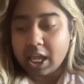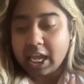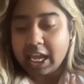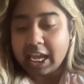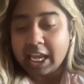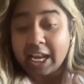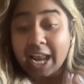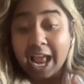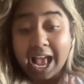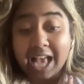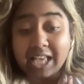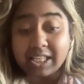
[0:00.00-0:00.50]

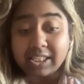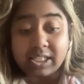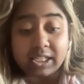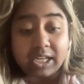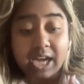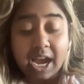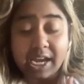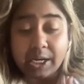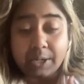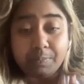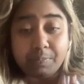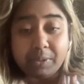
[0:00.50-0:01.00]
it has to
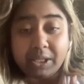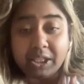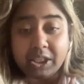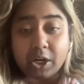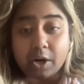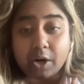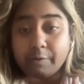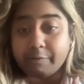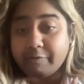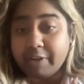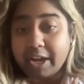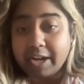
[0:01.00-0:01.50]
kind of be
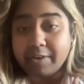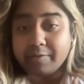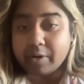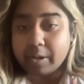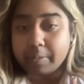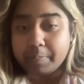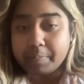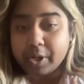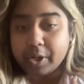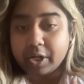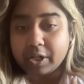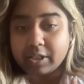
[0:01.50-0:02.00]
their favorite
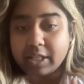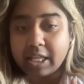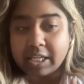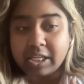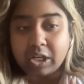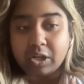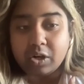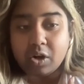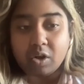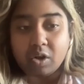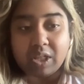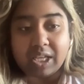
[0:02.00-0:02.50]
book. Like,
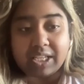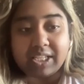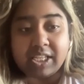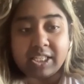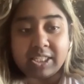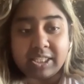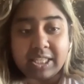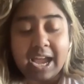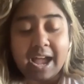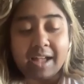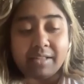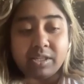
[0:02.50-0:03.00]
you know, like because
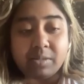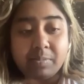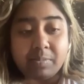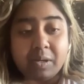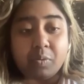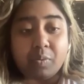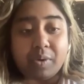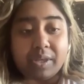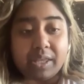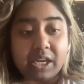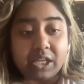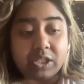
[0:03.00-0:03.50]
they have to be
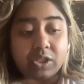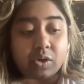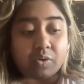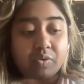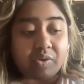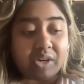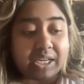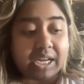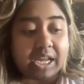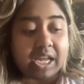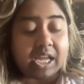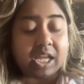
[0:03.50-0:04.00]
willing to
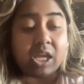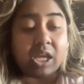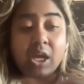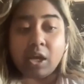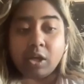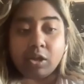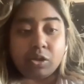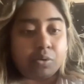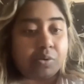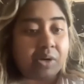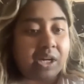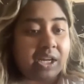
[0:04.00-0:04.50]
read it
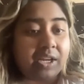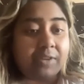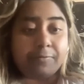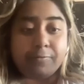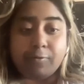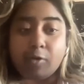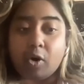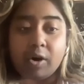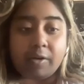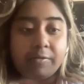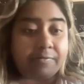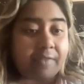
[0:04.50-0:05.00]
3,
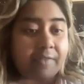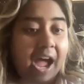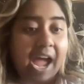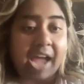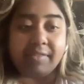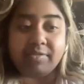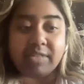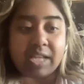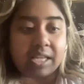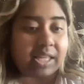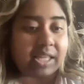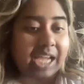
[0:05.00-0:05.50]
4,
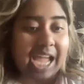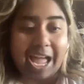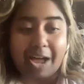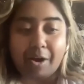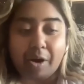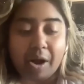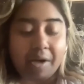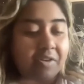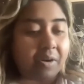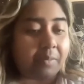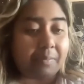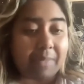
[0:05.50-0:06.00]
5, like
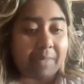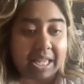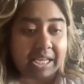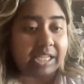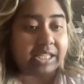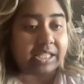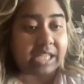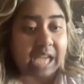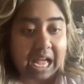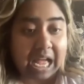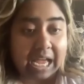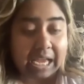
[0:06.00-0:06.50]
however many
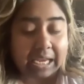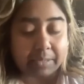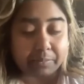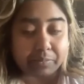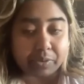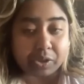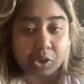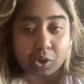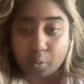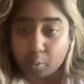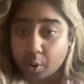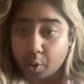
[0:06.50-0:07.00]

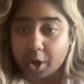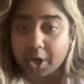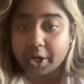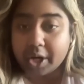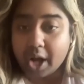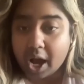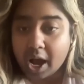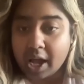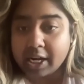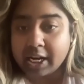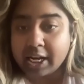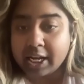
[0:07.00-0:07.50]
times to work
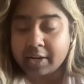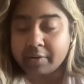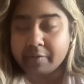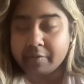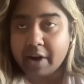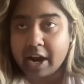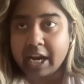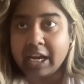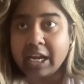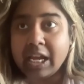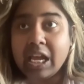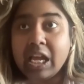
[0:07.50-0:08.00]
on it,
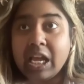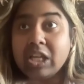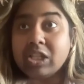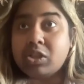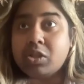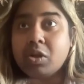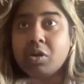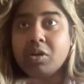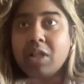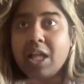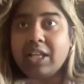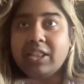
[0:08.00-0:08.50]
right?
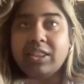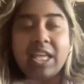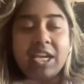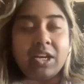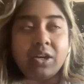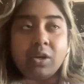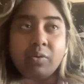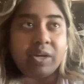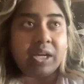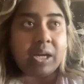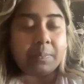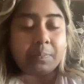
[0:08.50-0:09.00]
So like they
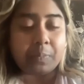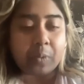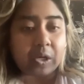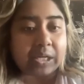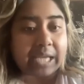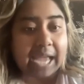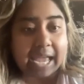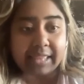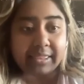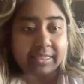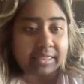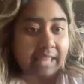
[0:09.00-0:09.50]
could read a book
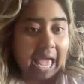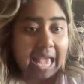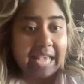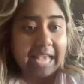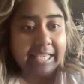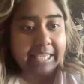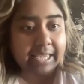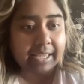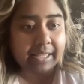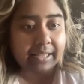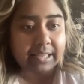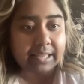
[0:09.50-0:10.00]
and like
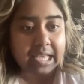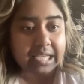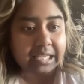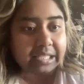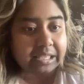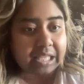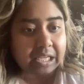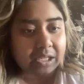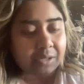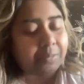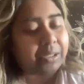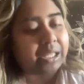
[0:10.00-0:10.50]
it, like
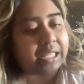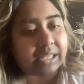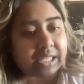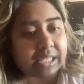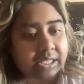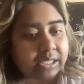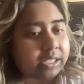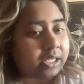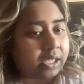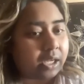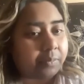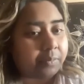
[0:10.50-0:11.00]
they could be like, this
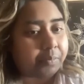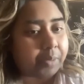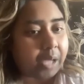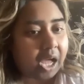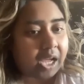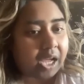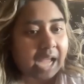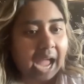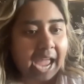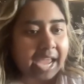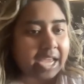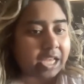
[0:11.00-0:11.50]
is a good
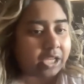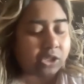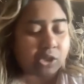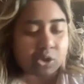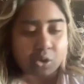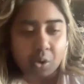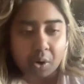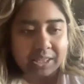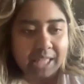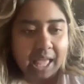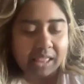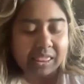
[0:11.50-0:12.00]
book, I
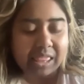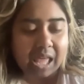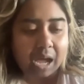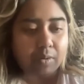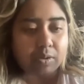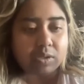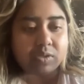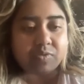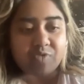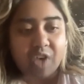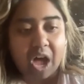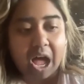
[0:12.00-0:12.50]
enjoyed that, that
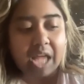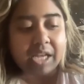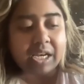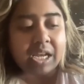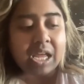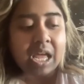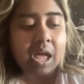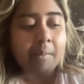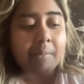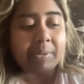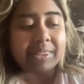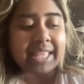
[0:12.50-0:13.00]
was fun,
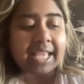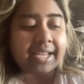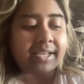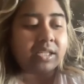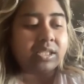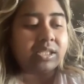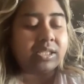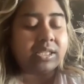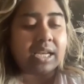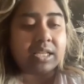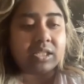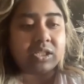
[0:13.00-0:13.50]
but that
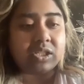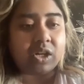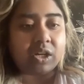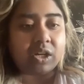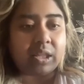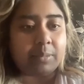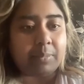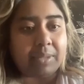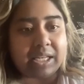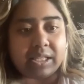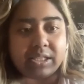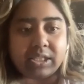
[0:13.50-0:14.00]
doesn't
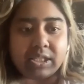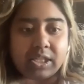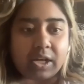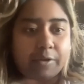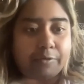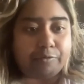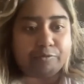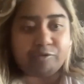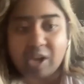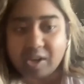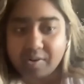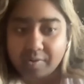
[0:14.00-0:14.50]
necessarily mean it's their
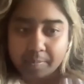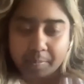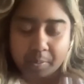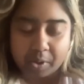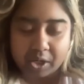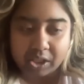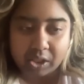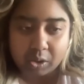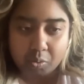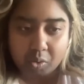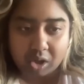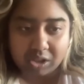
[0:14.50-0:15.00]
favorite book
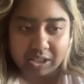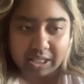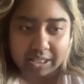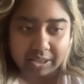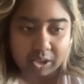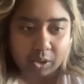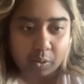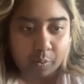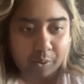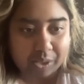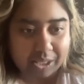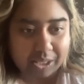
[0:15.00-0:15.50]
in the world that
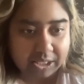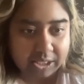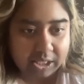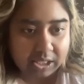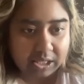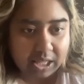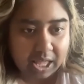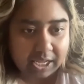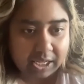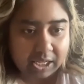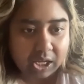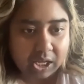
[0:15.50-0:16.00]
they're willing to
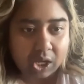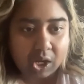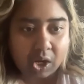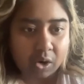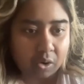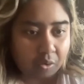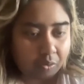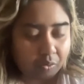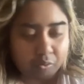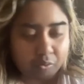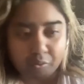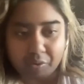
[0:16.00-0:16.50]
like
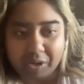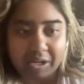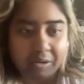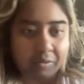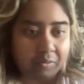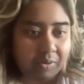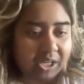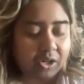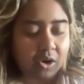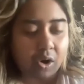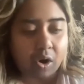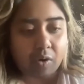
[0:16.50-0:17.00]

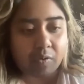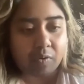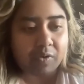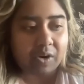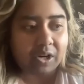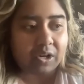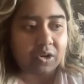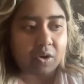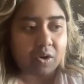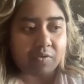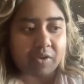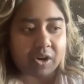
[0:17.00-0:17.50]
reread over
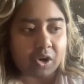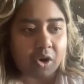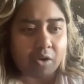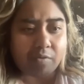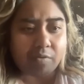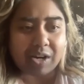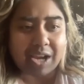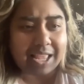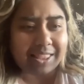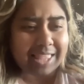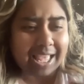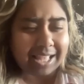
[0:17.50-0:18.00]
and over and over.
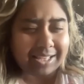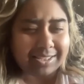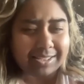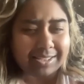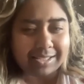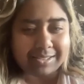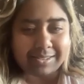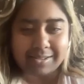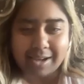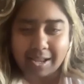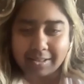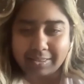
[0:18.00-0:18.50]
And that
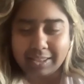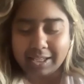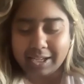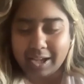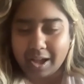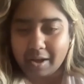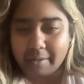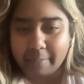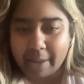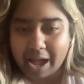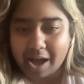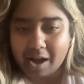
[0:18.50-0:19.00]
says nothing
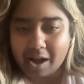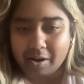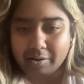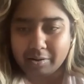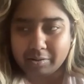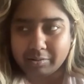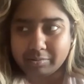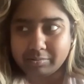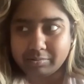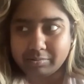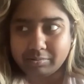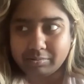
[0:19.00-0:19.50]
about
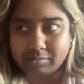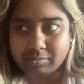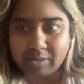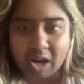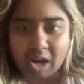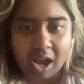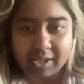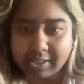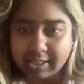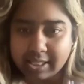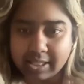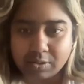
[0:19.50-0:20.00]

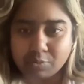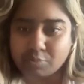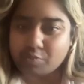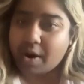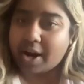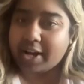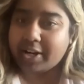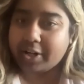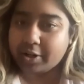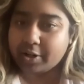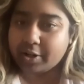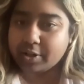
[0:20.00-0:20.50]
us as
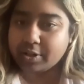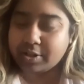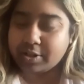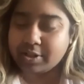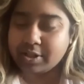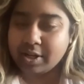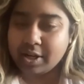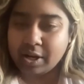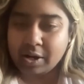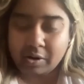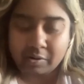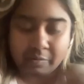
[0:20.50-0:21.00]
writers,
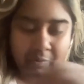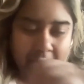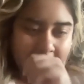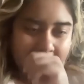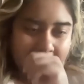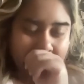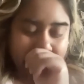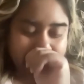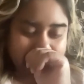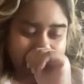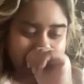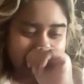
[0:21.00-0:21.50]

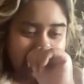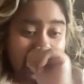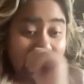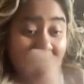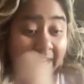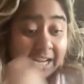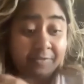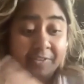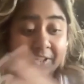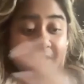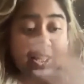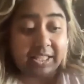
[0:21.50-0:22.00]
right? And
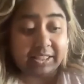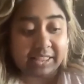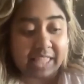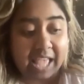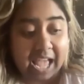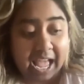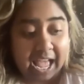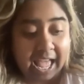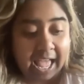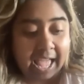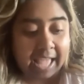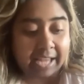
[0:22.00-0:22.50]
I feel like
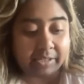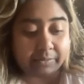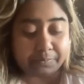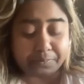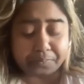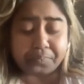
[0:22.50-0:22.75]
that